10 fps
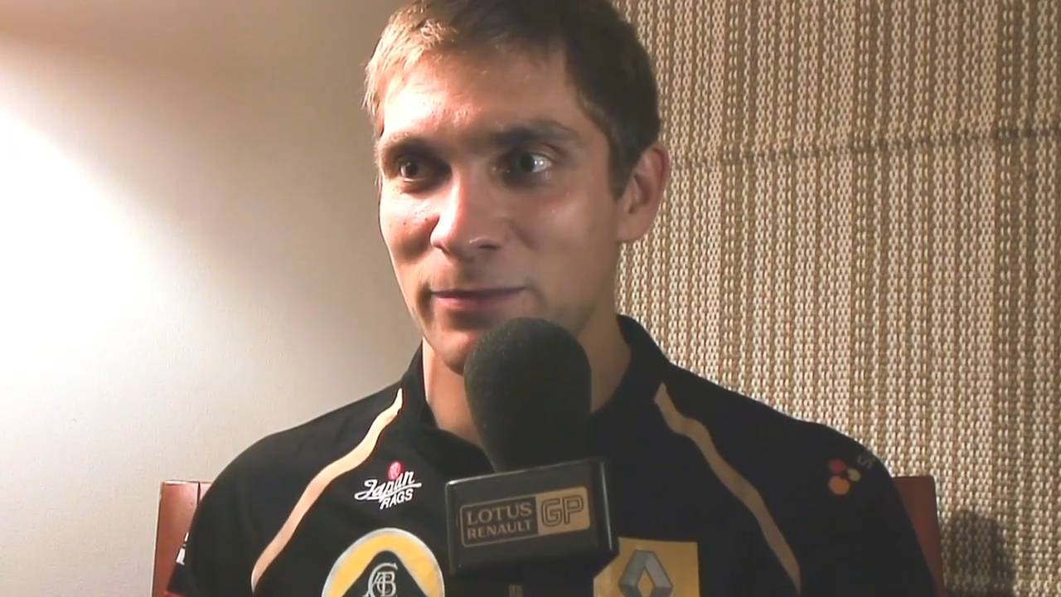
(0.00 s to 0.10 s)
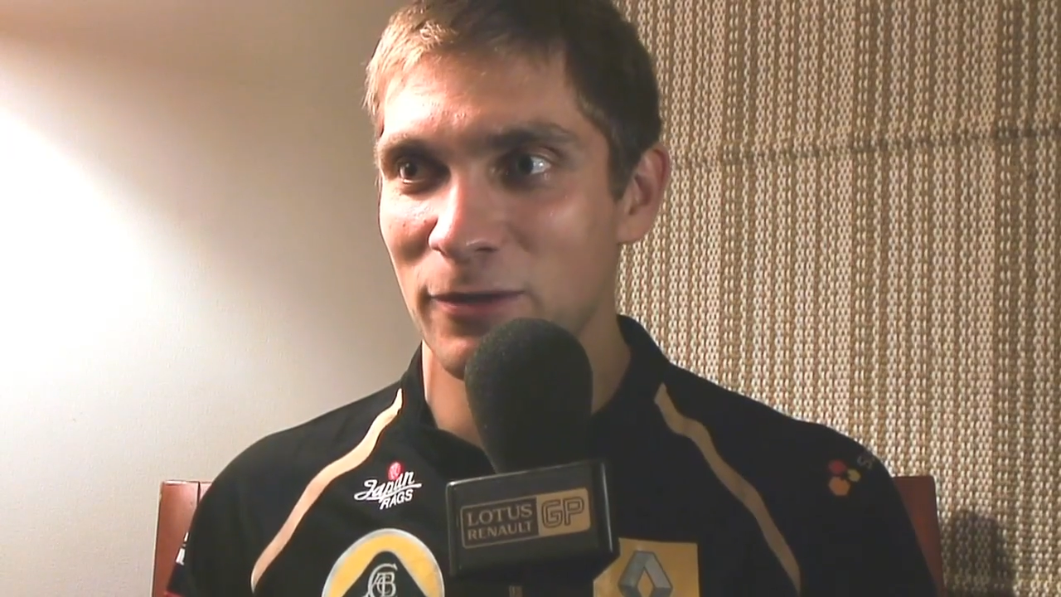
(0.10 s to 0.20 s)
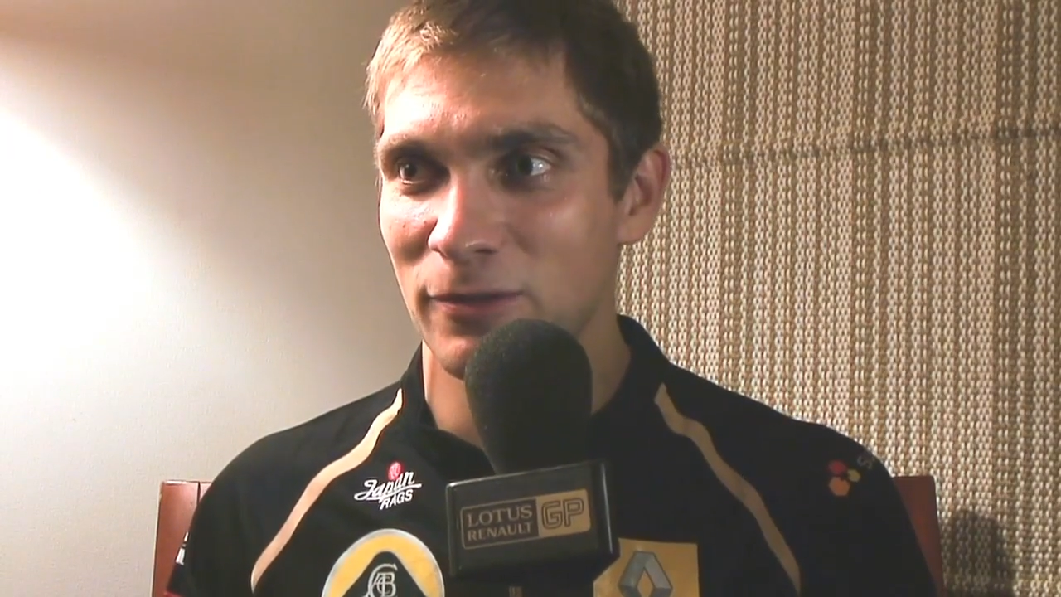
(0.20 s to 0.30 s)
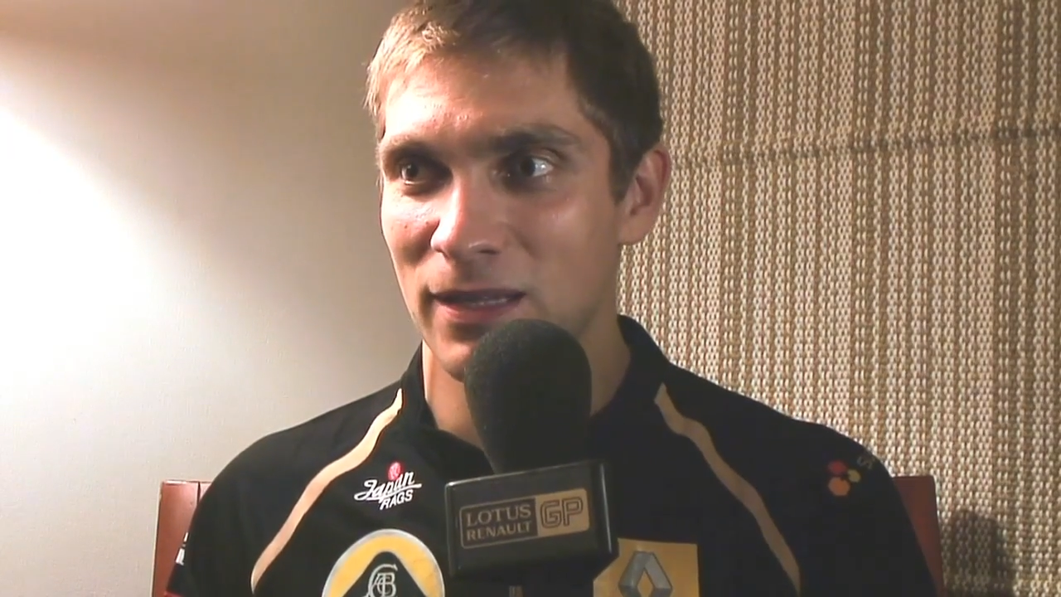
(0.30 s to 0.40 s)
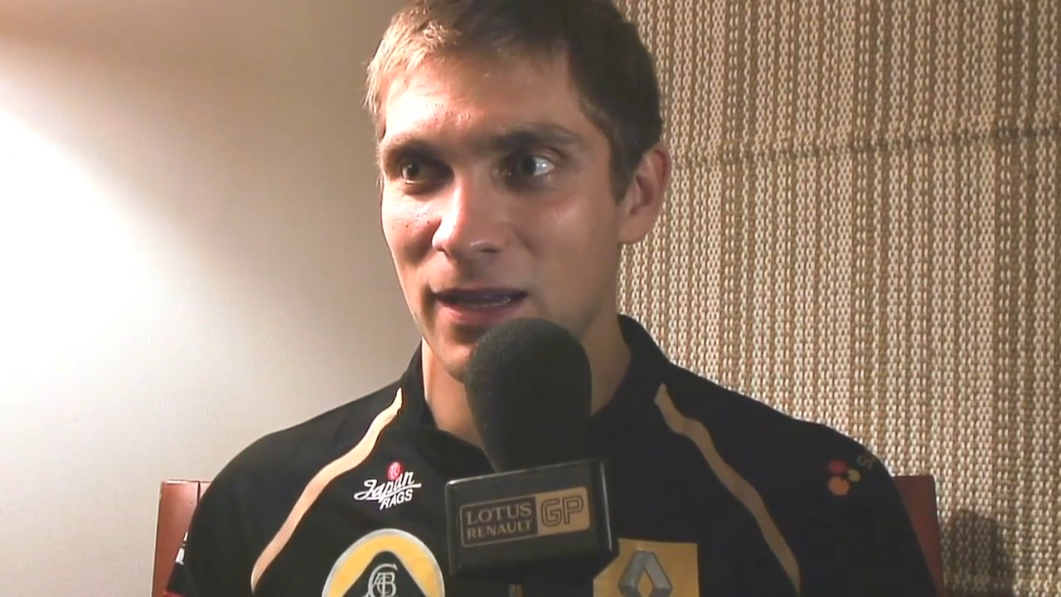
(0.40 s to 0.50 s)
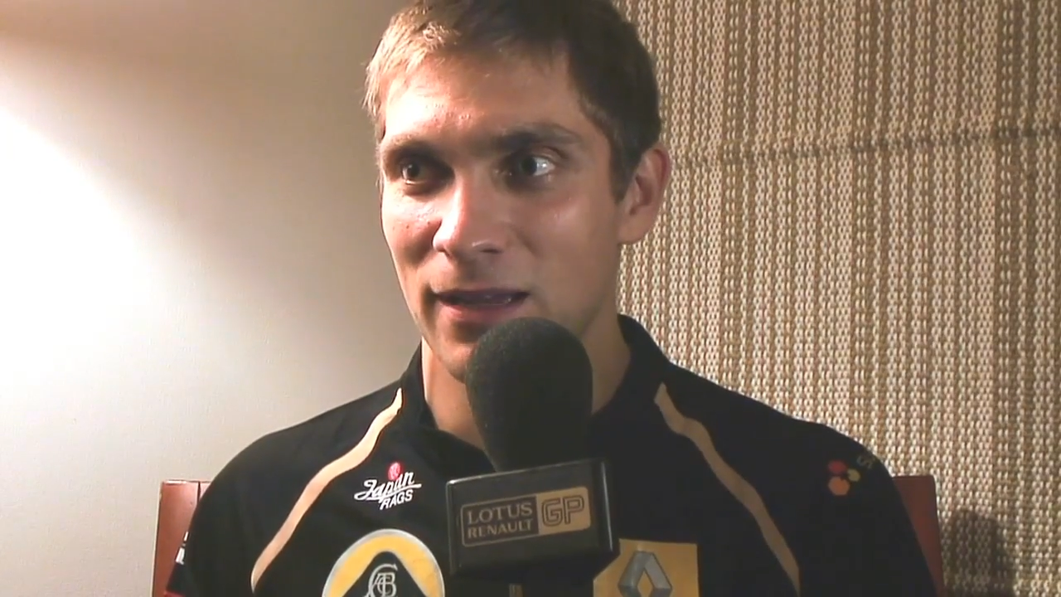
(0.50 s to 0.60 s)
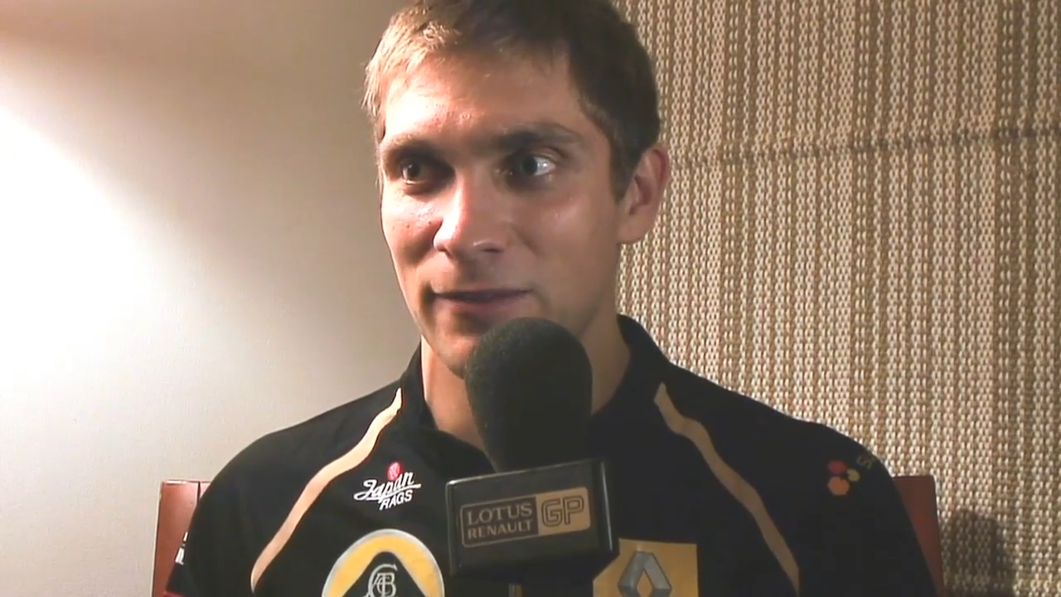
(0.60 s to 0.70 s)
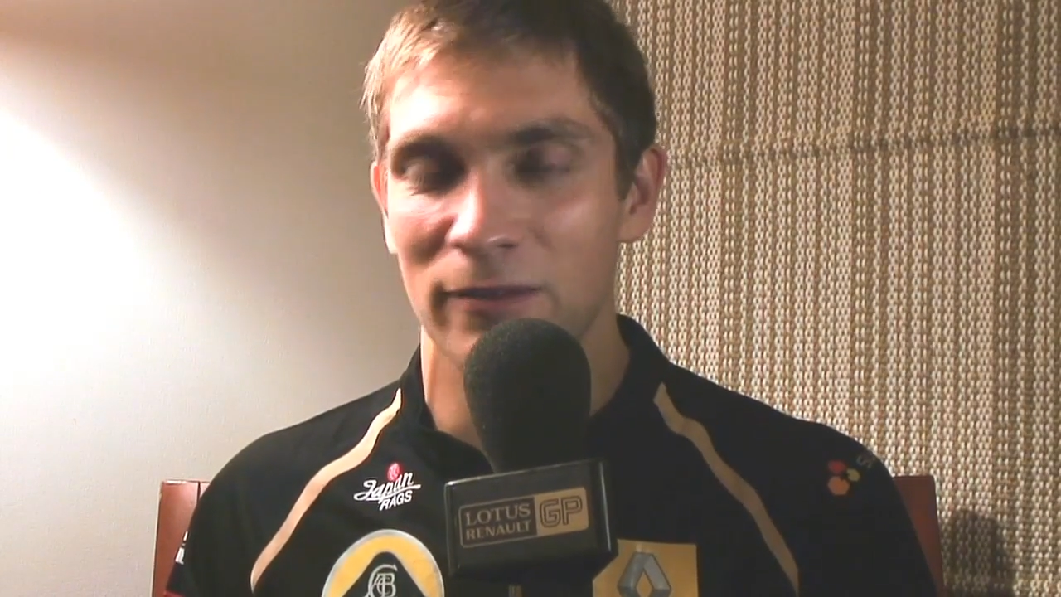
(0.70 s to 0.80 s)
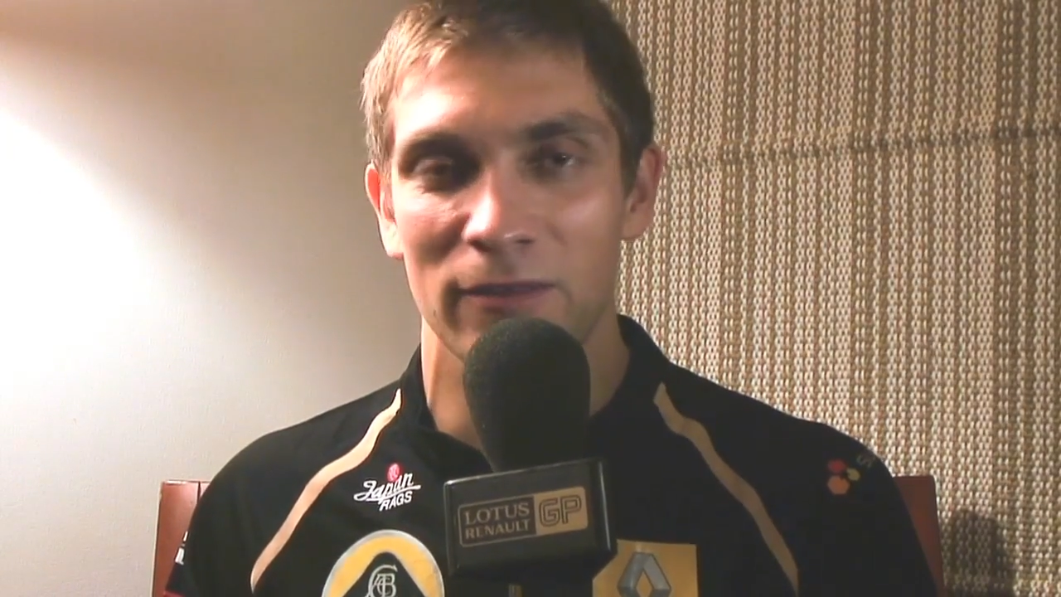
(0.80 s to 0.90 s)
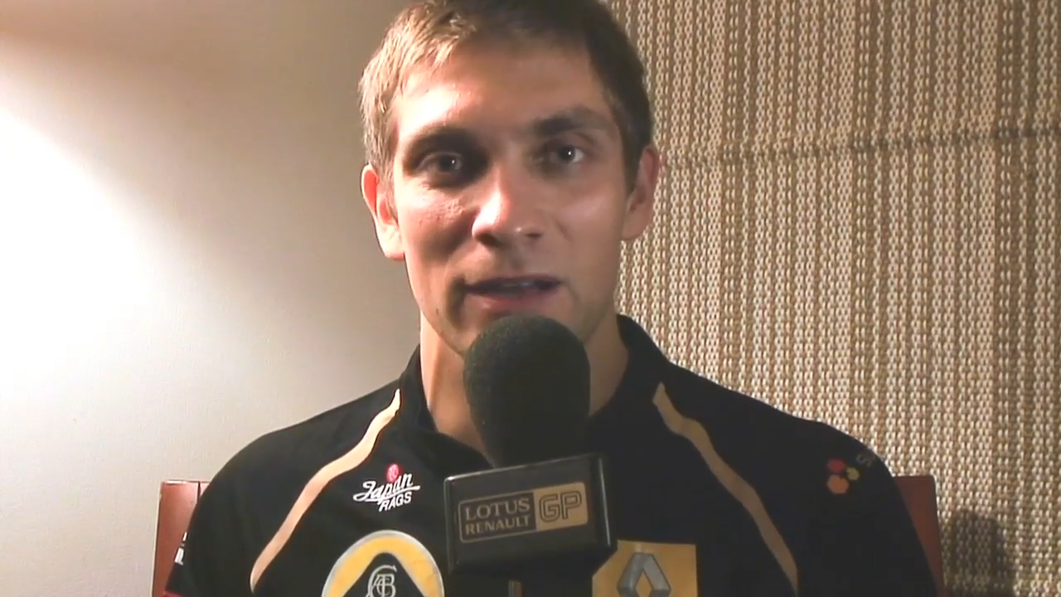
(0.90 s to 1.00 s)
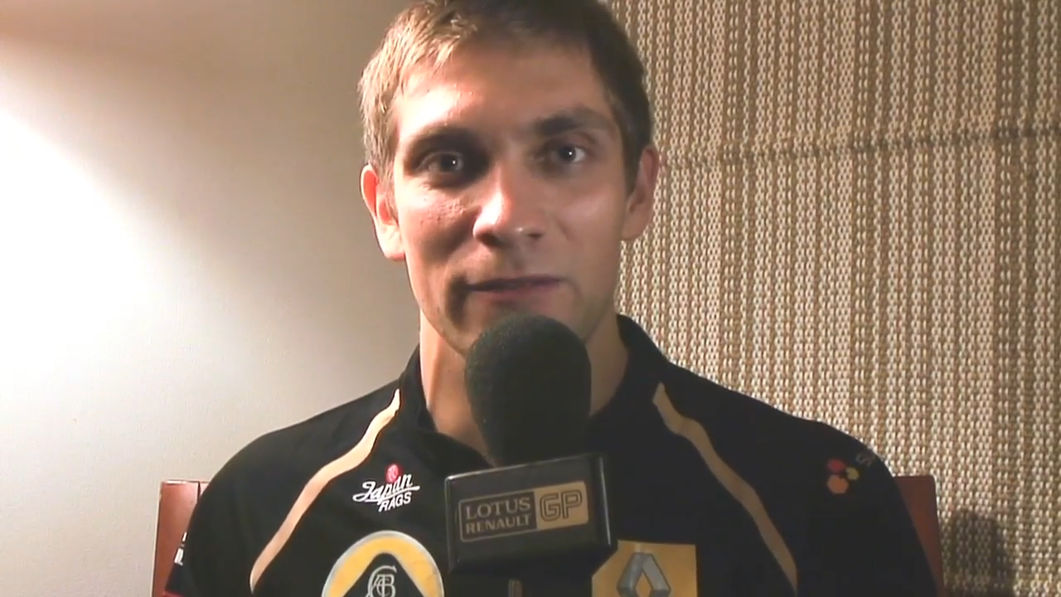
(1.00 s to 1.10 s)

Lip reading: because I have a very,